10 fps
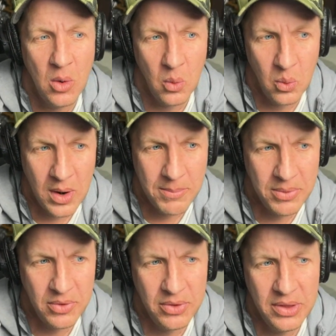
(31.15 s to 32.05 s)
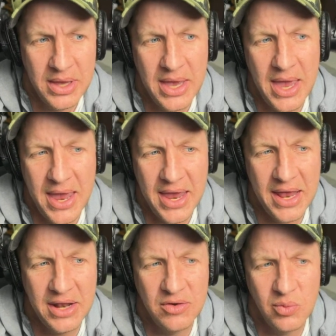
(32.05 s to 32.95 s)
Rumble,
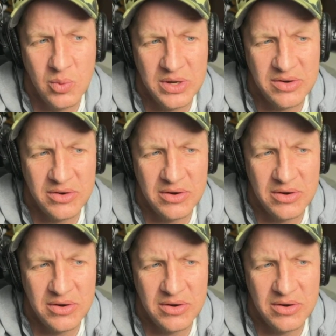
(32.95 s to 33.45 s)
and Twitter.